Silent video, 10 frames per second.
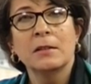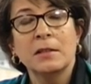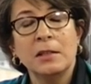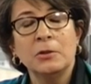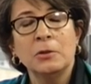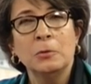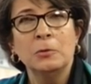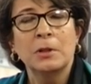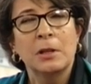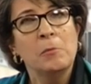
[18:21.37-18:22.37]
Stay
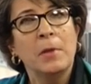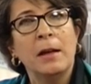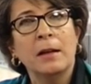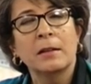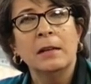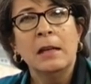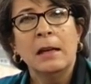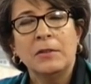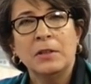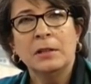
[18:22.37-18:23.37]
tuned, come back.
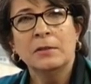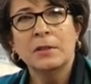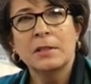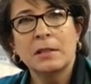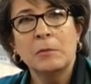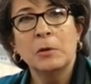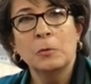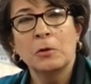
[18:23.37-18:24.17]
At the end of the summit,